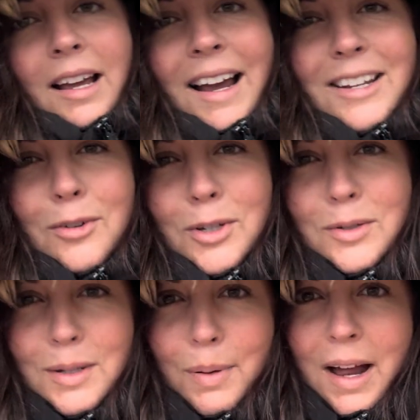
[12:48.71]
I don't
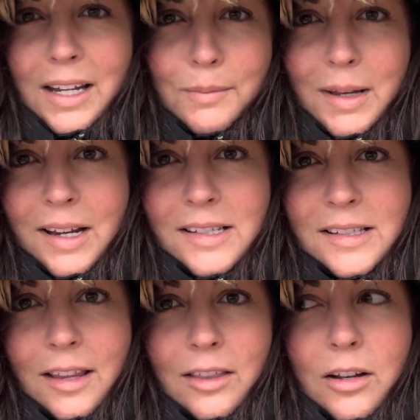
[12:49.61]
use a potting
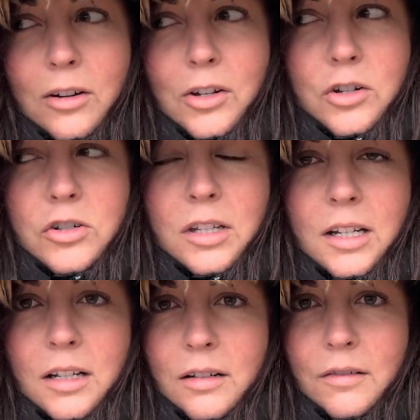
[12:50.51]
mix. They're
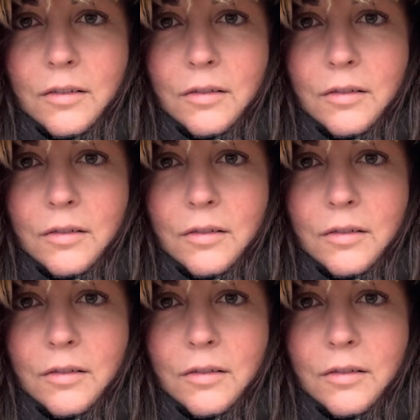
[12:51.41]
usually